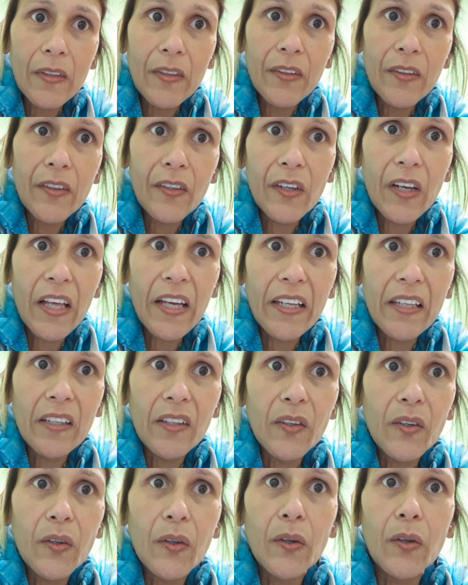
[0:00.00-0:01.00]
They're like
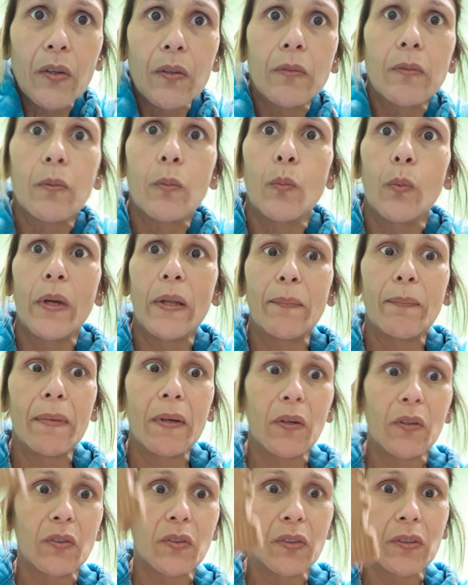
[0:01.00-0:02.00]
little
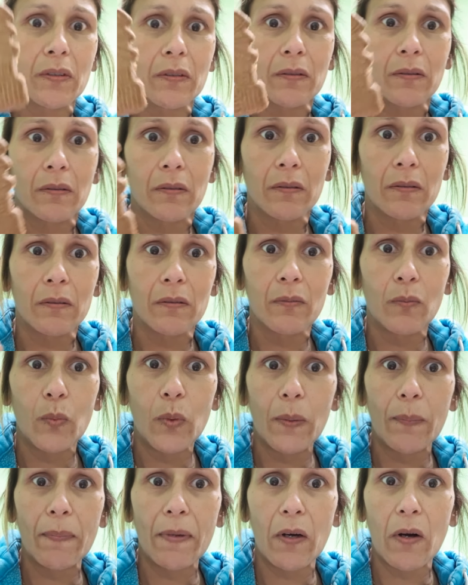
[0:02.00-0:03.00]
windmills,
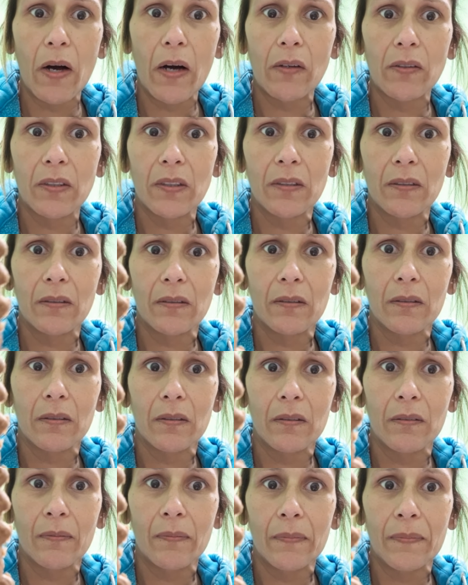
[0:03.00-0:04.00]
windmill houses.
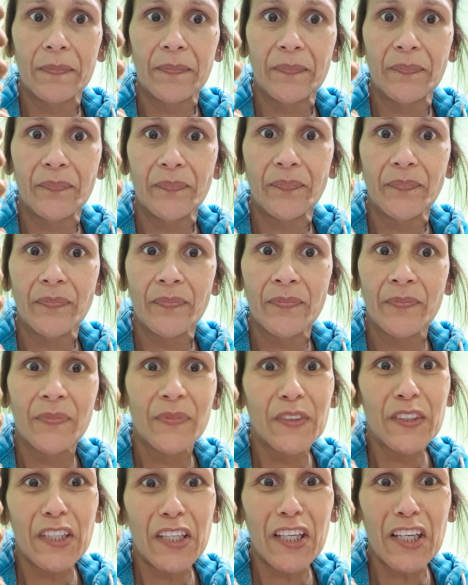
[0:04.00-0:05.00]

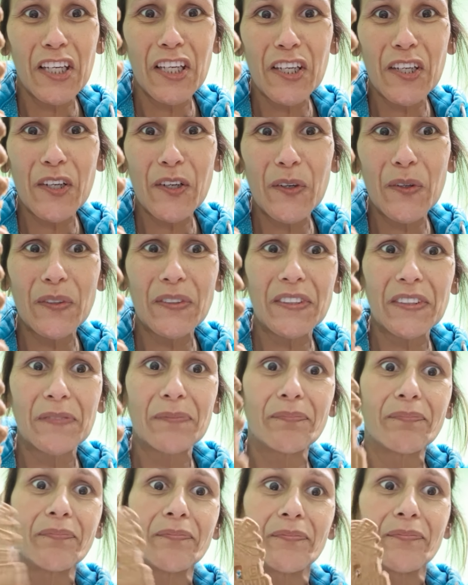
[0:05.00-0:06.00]
Cute,
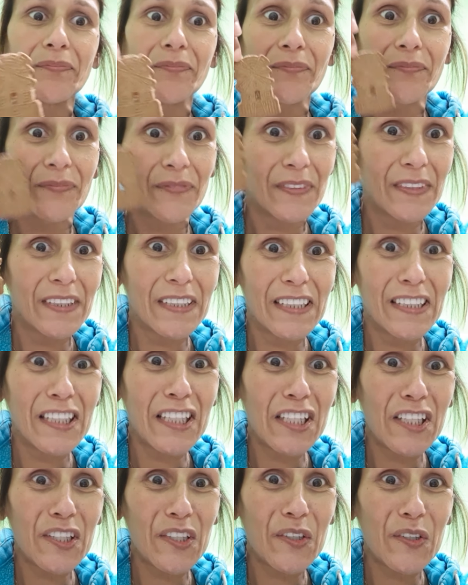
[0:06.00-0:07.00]

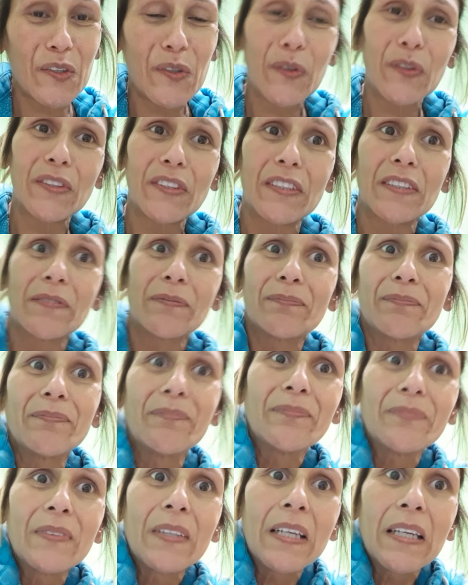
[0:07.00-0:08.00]
cute.
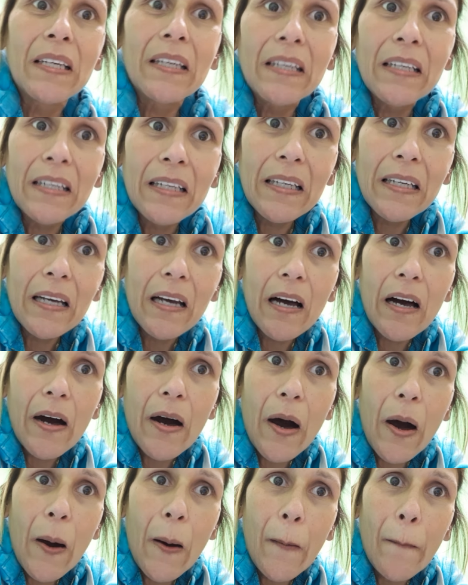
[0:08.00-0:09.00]

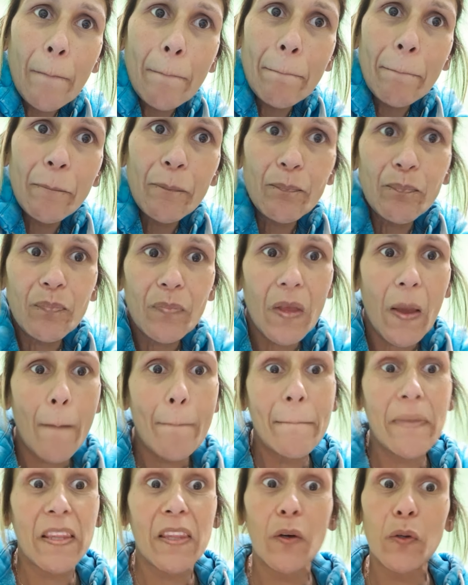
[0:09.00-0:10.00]
Um,
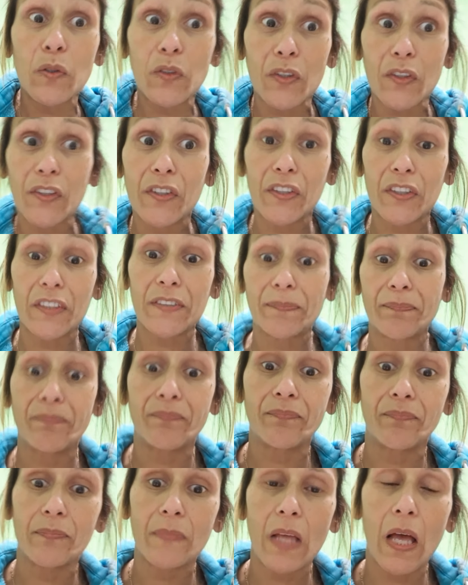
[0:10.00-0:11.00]
but those are good.
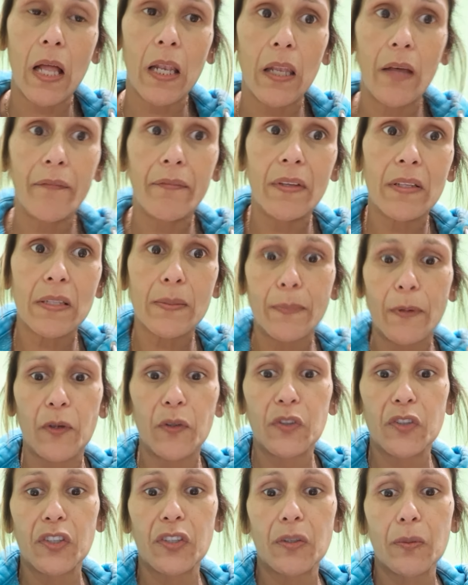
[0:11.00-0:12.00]
I love the smell of
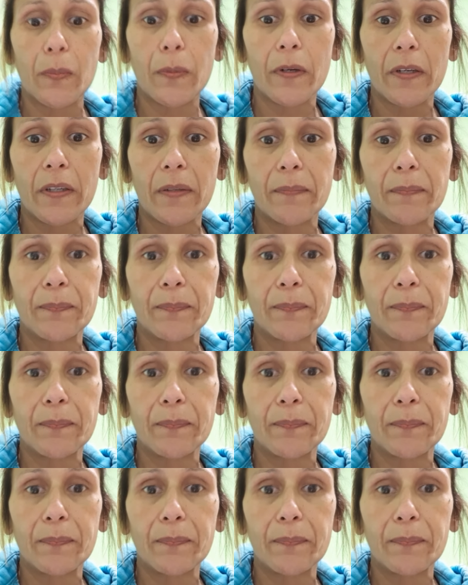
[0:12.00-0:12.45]
gingerbread